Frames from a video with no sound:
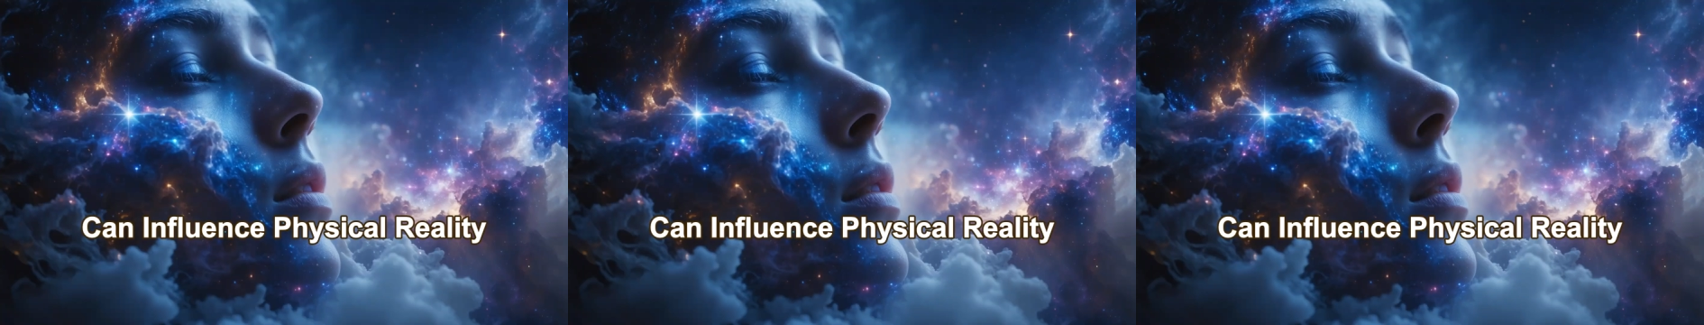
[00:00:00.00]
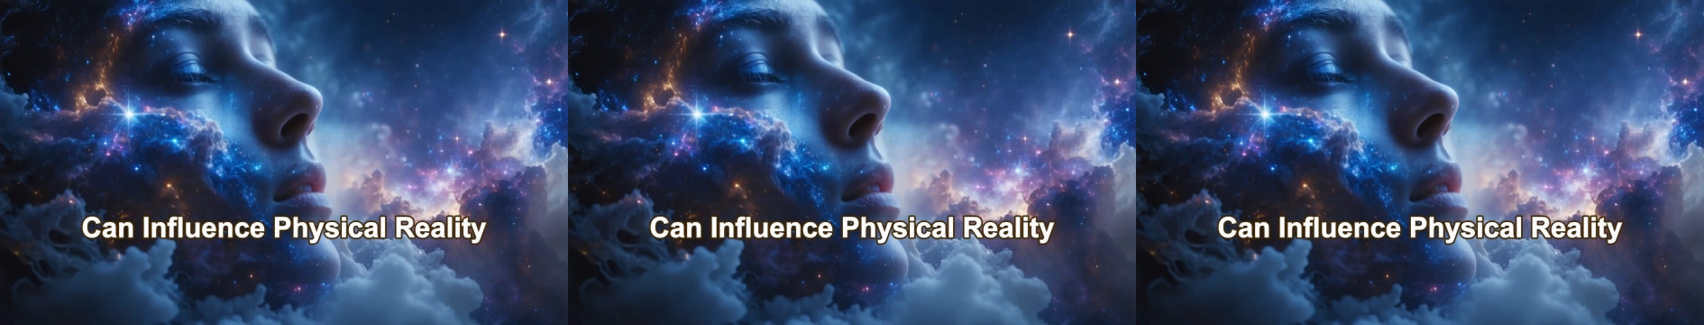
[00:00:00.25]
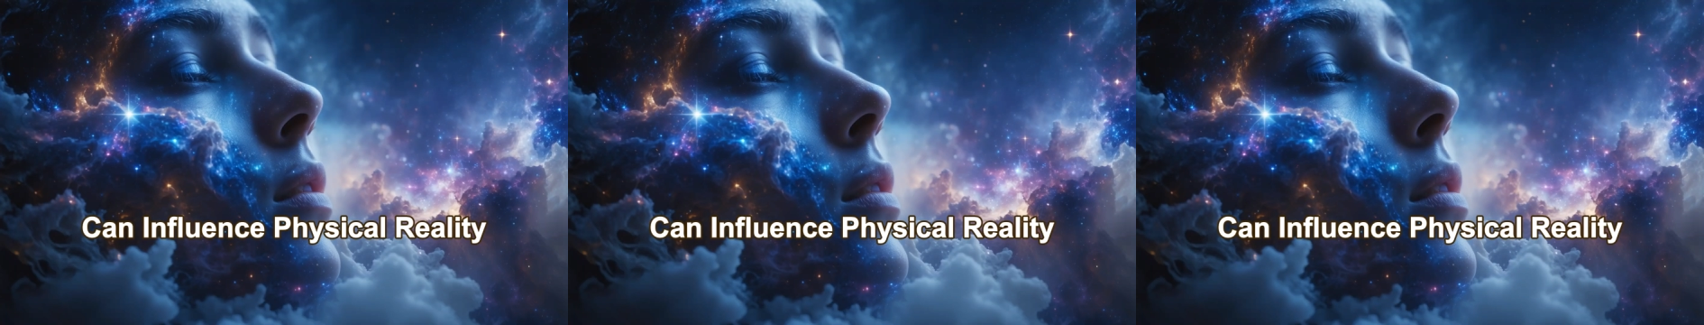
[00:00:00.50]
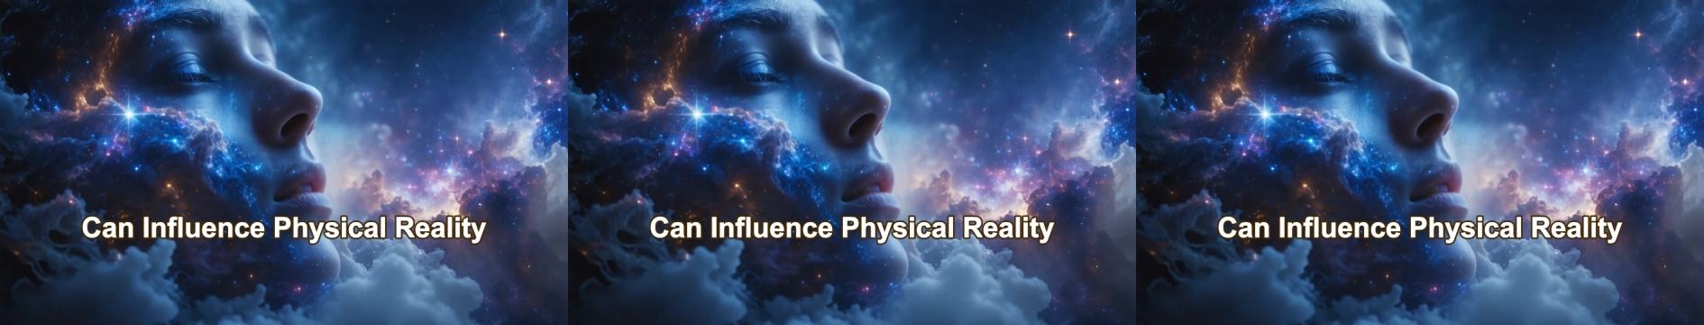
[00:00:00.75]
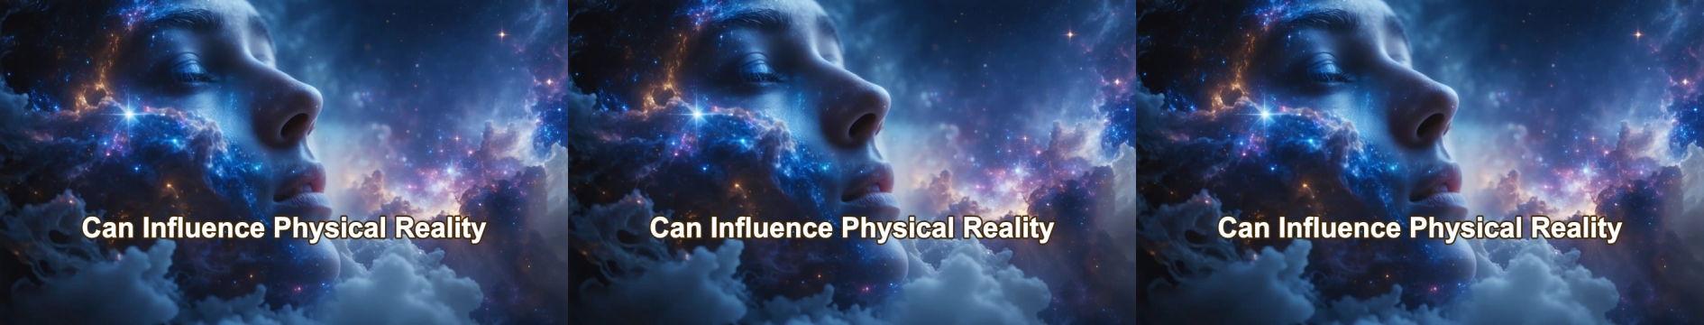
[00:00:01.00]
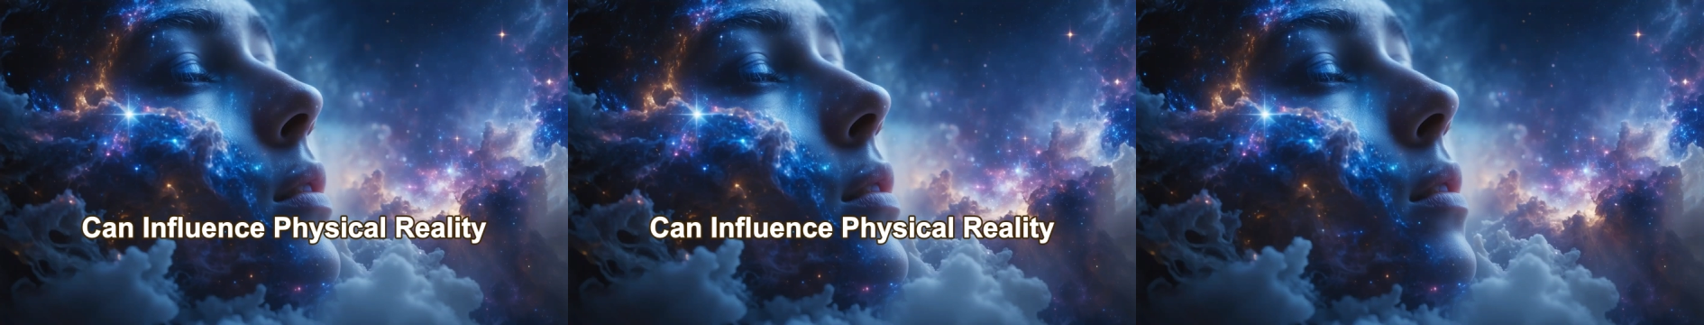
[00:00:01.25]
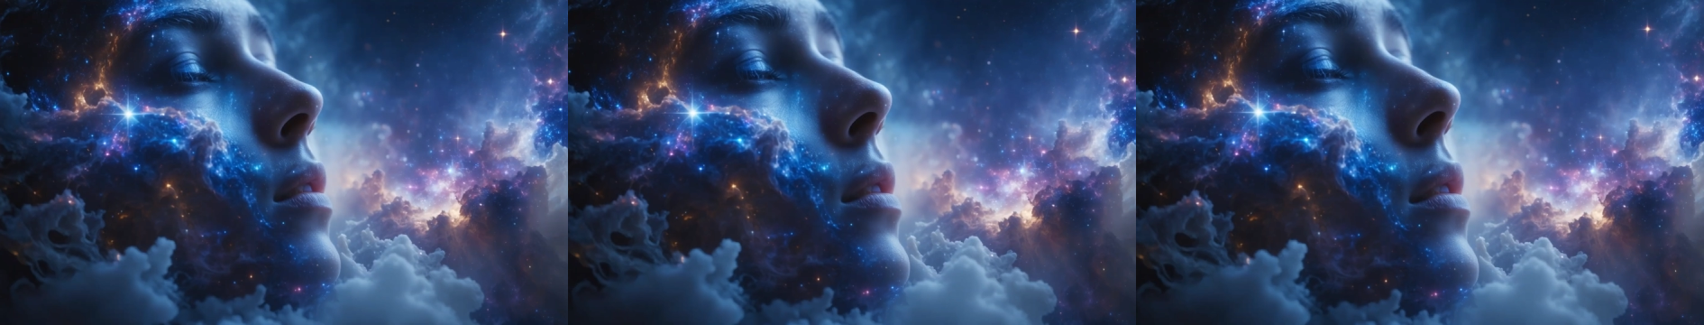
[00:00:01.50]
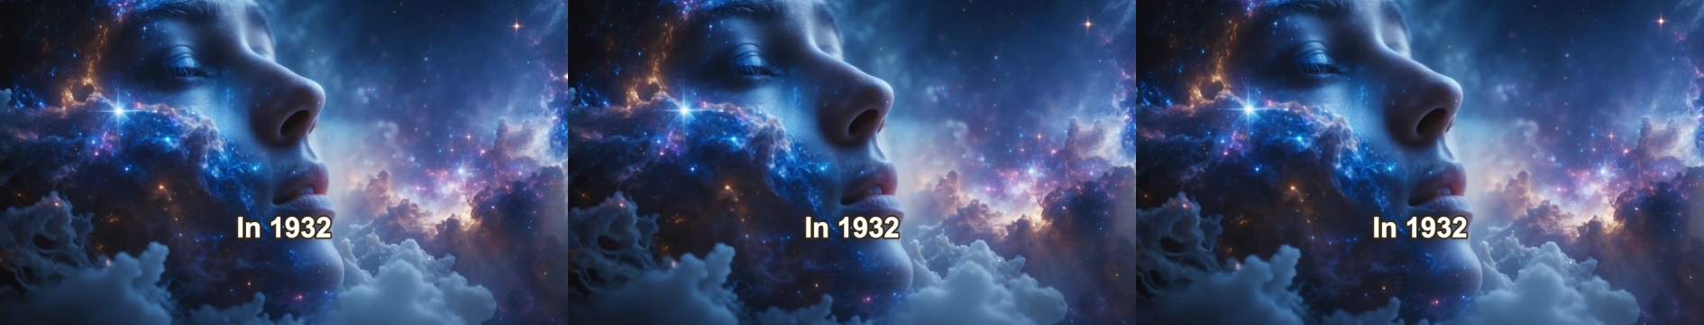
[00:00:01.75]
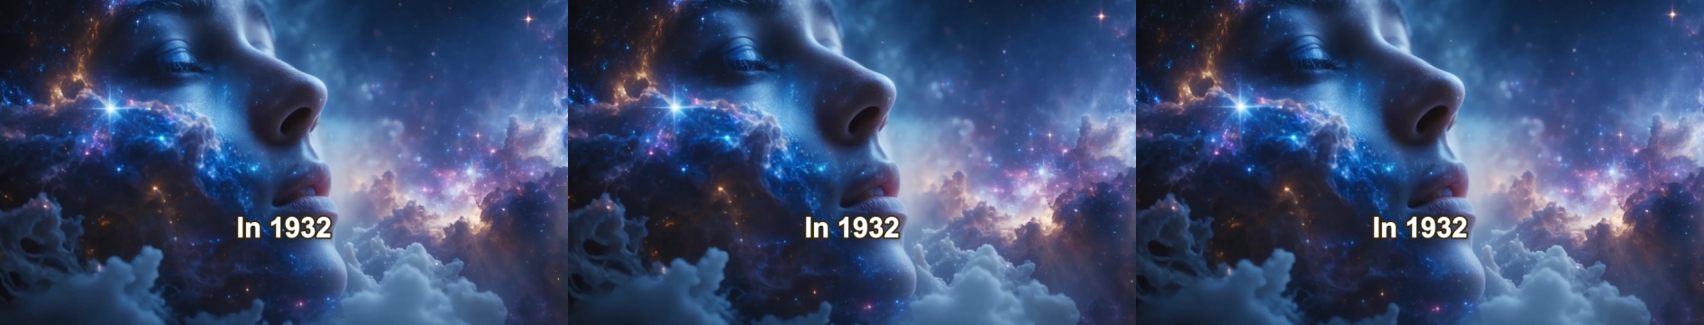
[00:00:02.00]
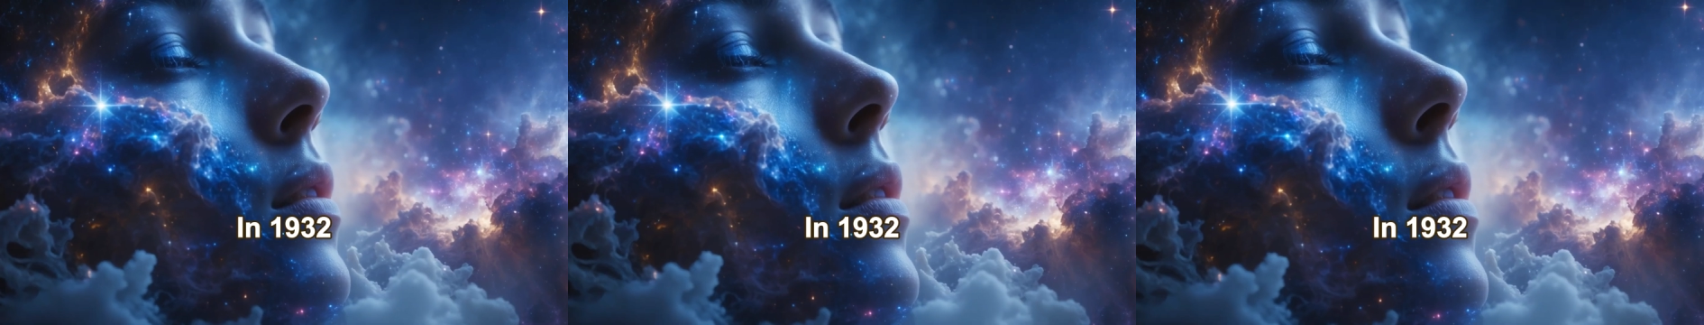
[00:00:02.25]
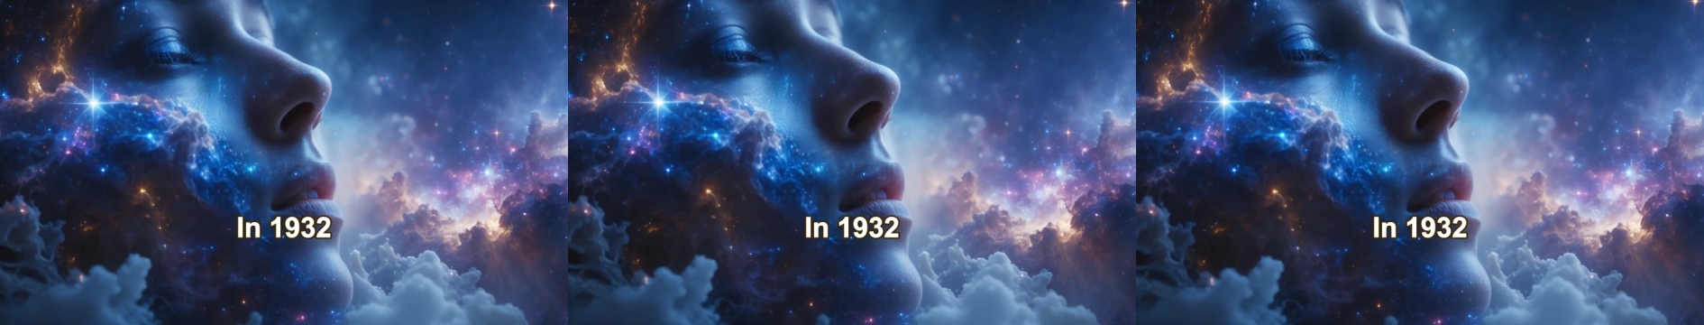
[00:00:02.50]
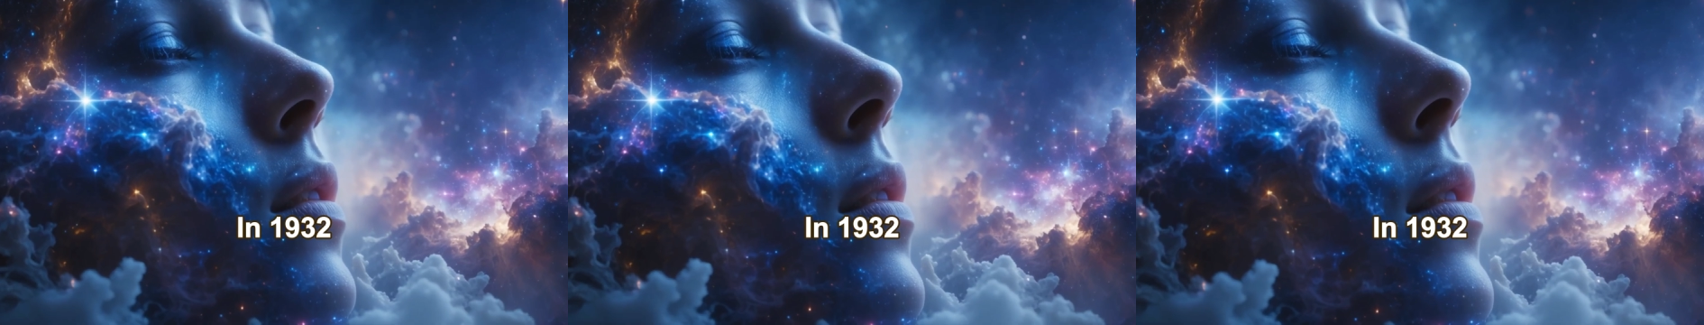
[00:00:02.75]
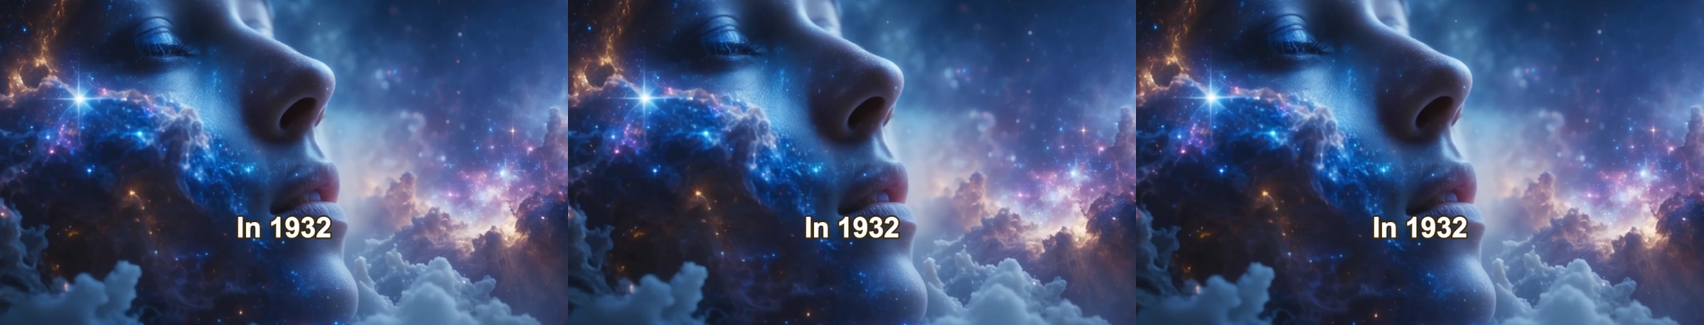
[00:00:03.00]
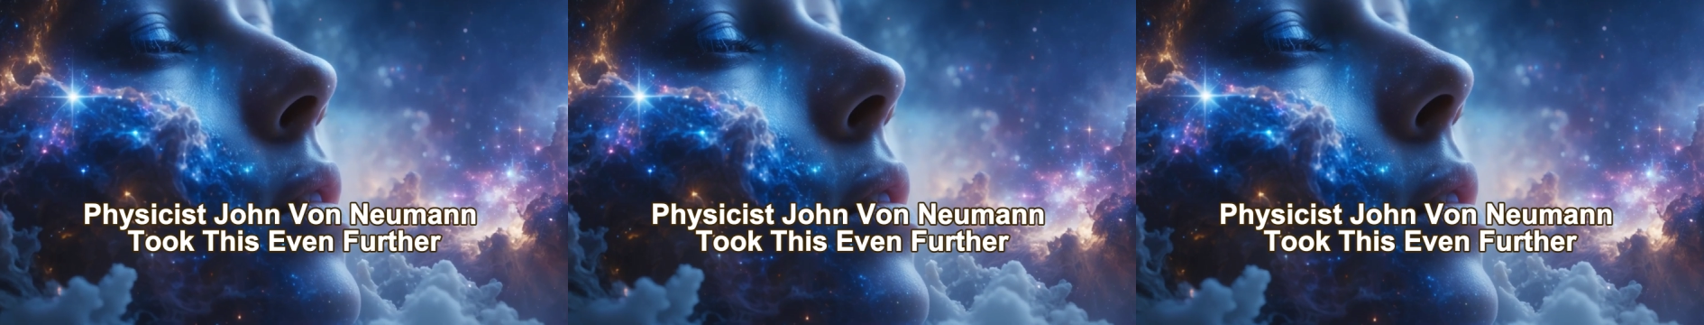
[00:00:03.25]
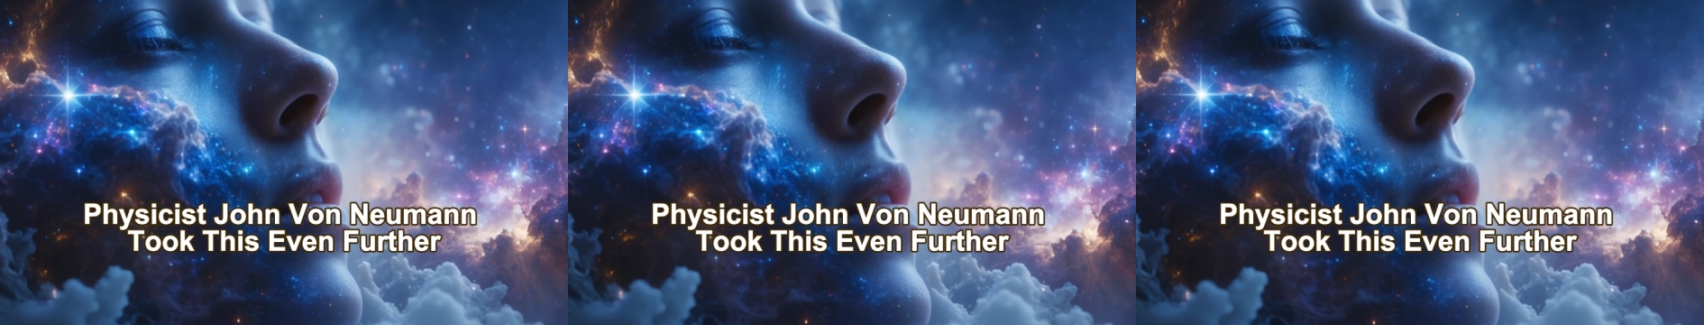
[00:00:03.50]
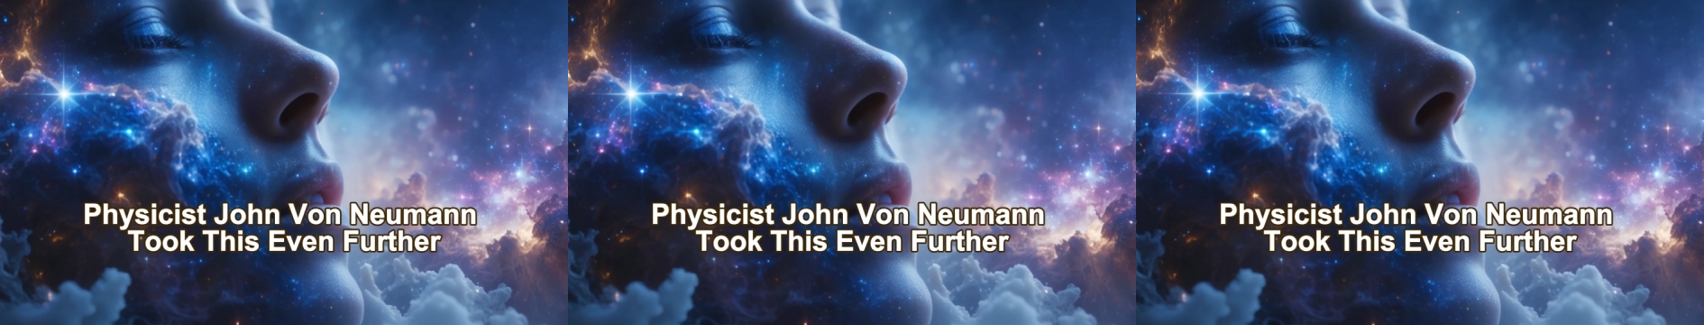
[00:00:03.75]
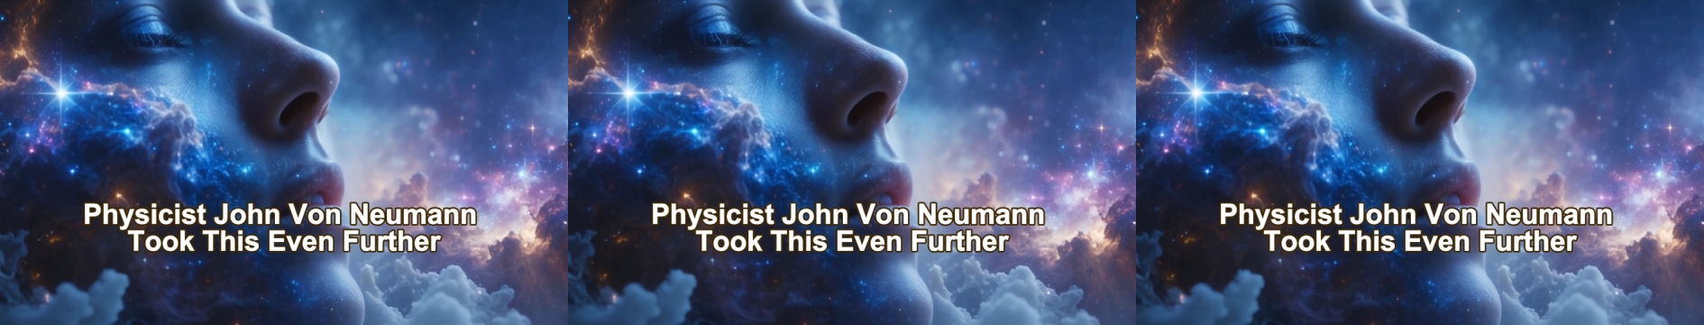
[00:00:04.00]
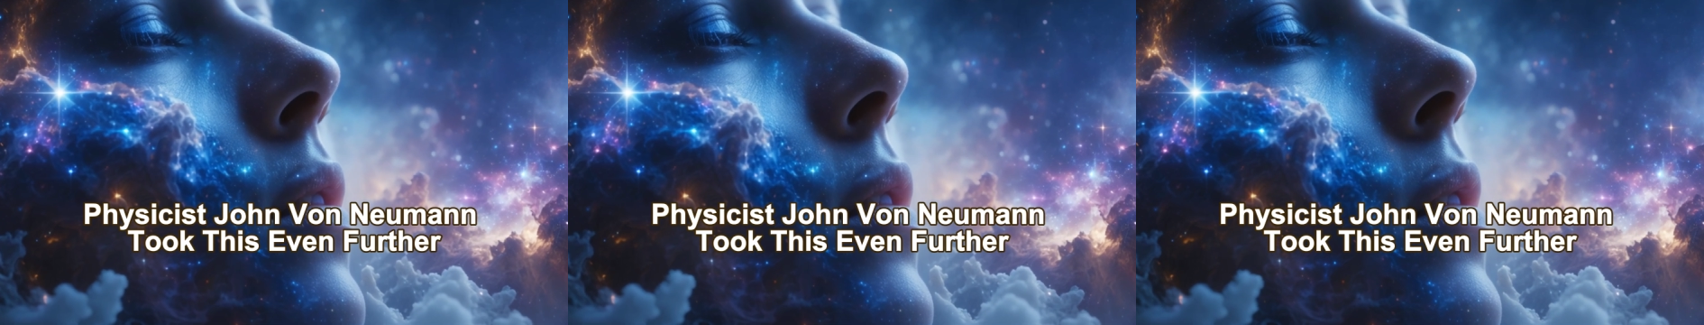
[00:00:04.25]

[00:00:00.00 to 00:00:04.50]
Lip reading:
(no speaker visible)